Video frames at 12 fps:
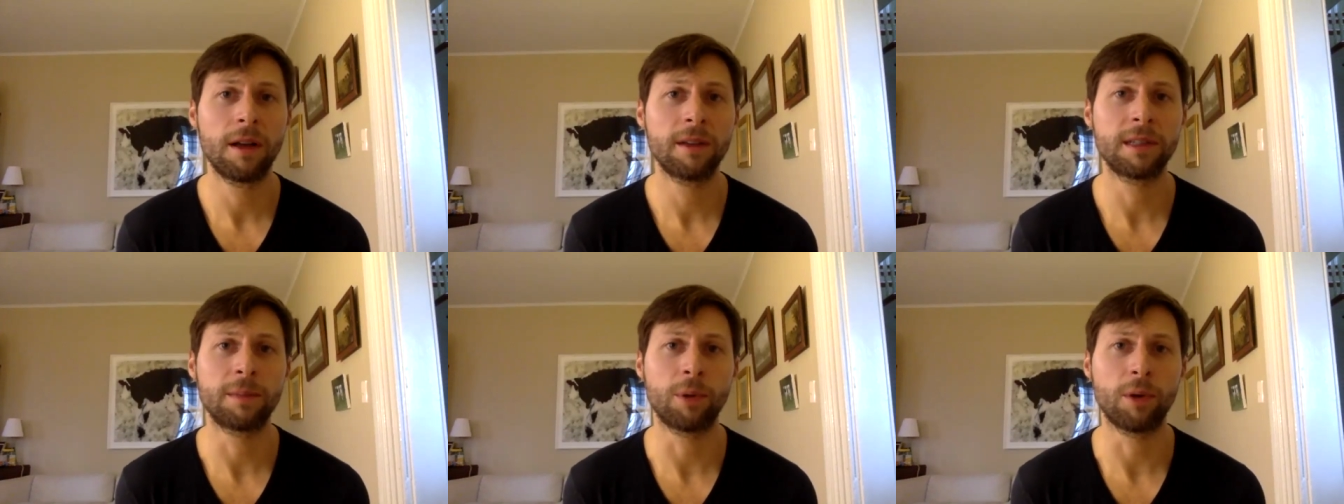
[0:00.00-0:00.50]

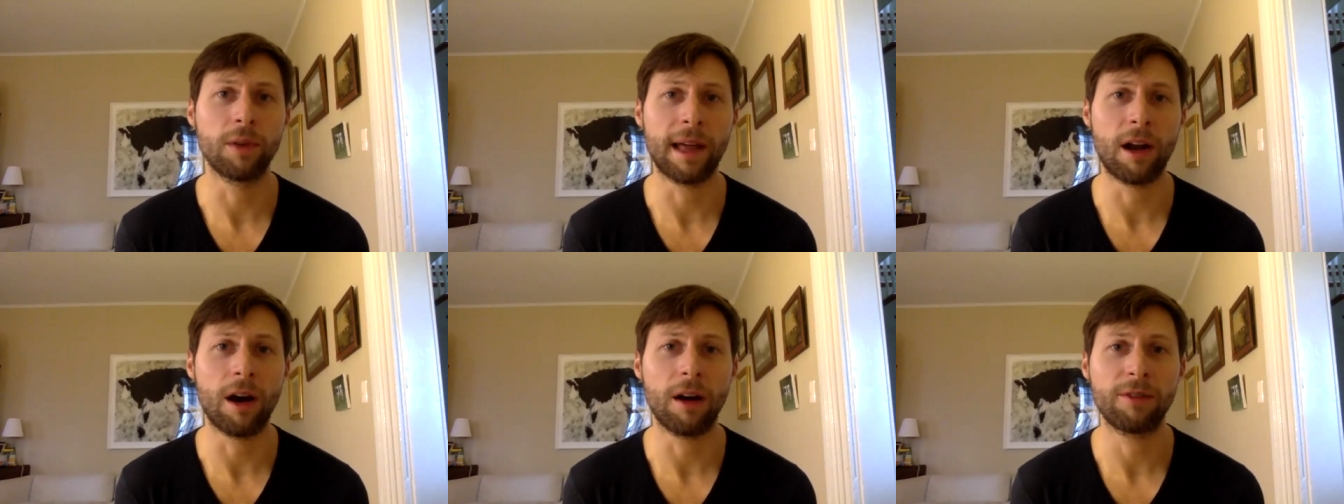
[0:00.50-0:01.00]
to pull that
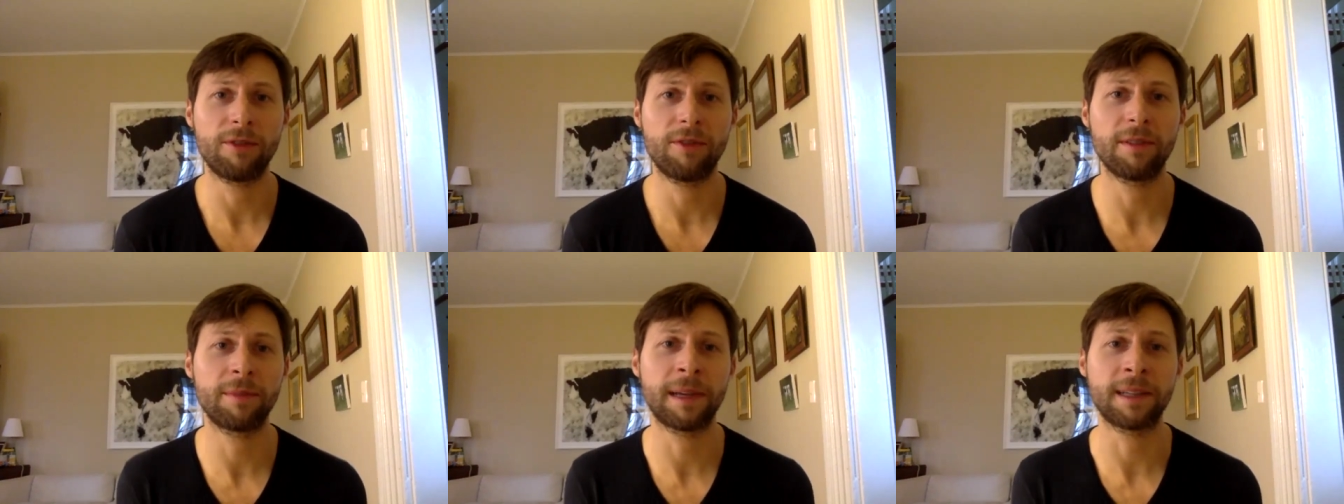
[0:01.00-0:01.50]
off
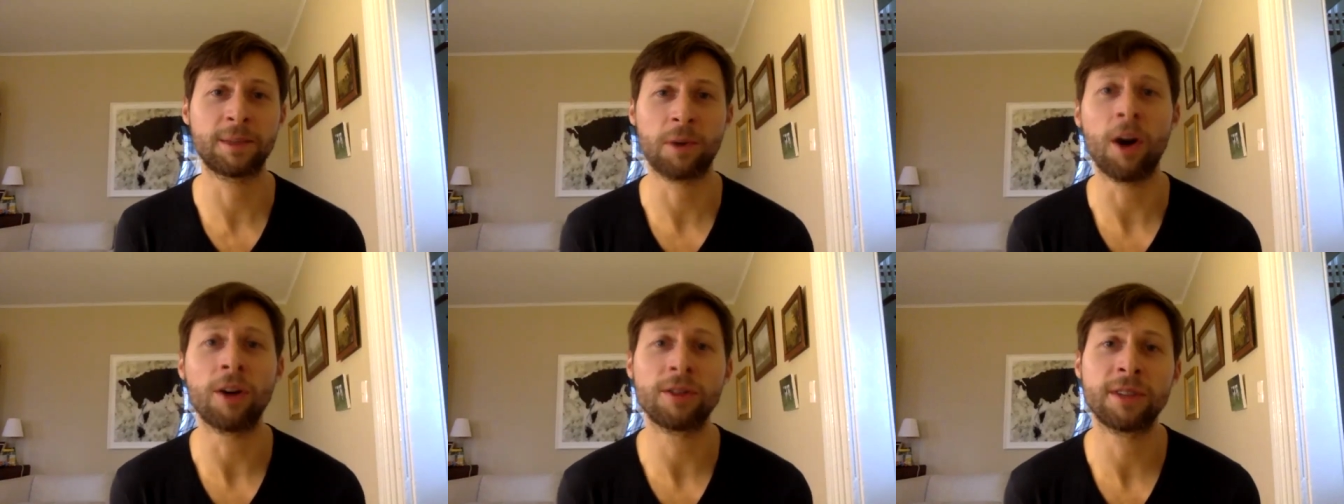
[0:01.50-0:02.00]
because we're
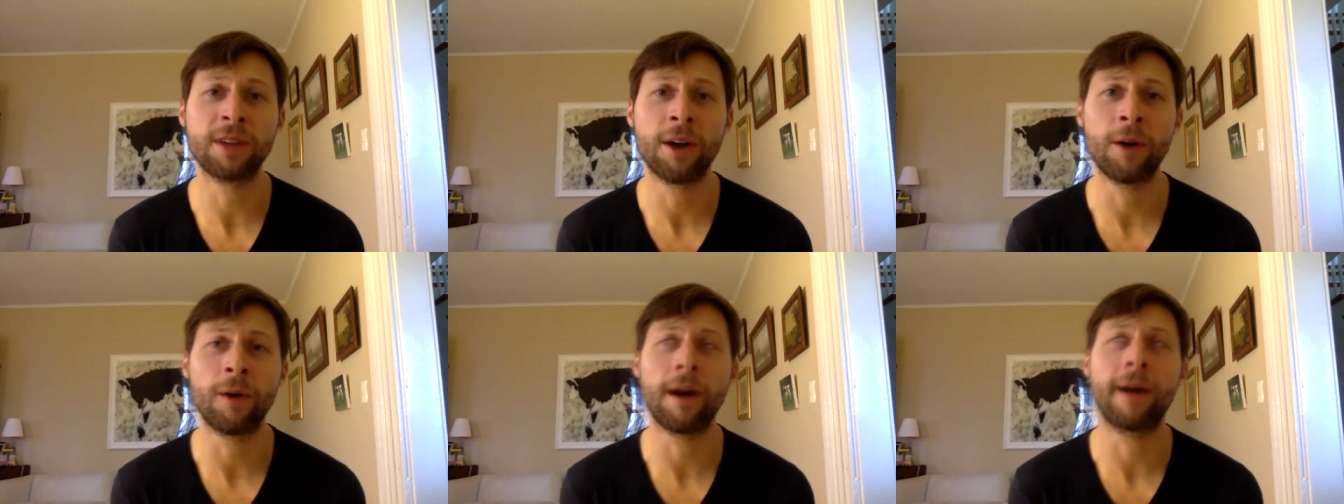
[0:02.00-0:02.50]

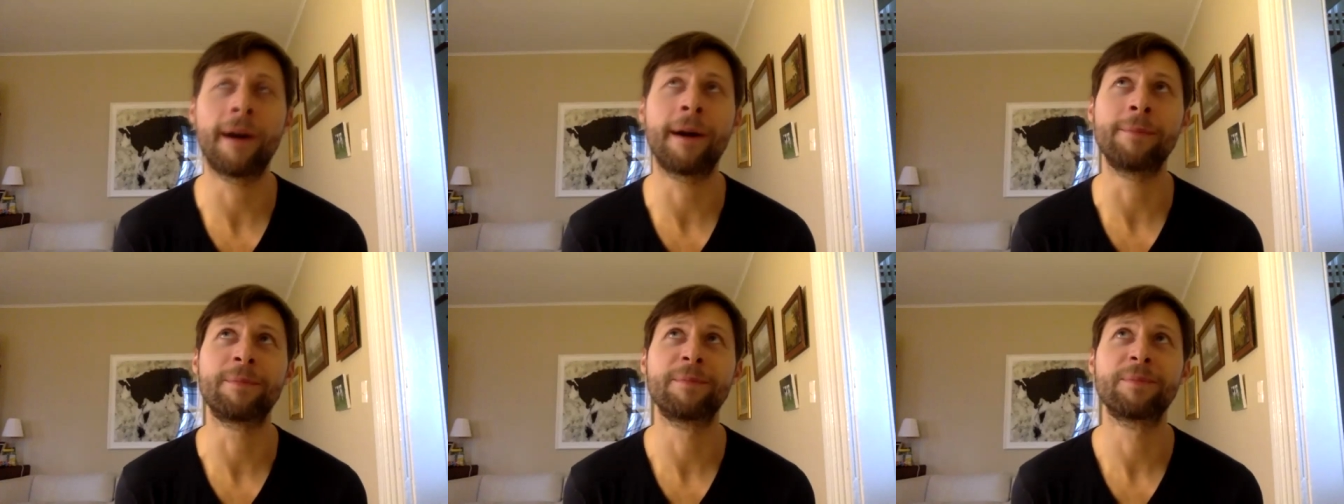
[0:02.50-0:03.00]
also
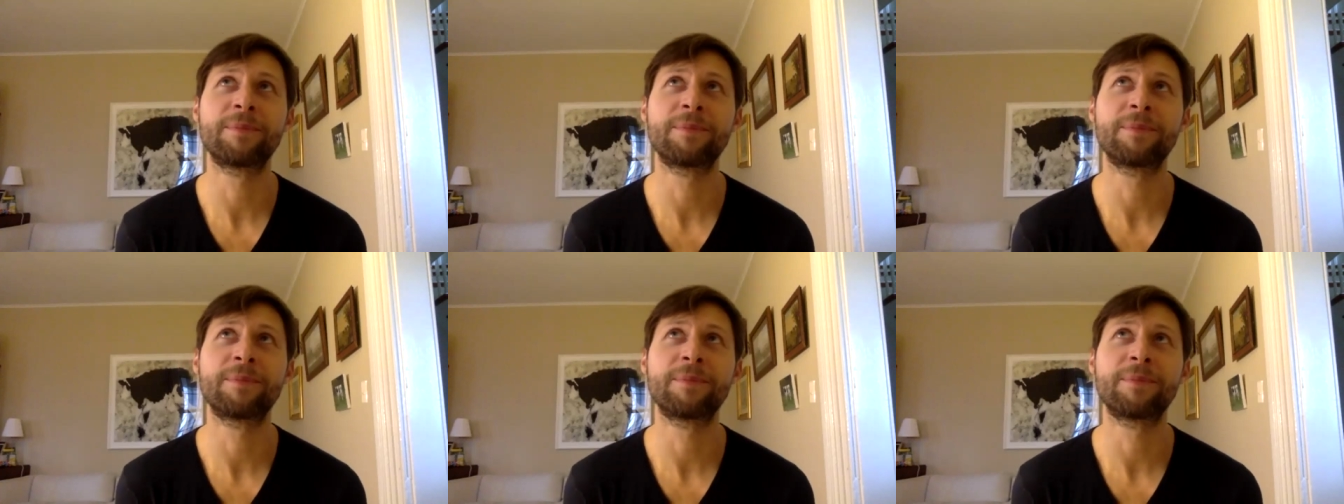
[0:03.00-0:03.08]
um,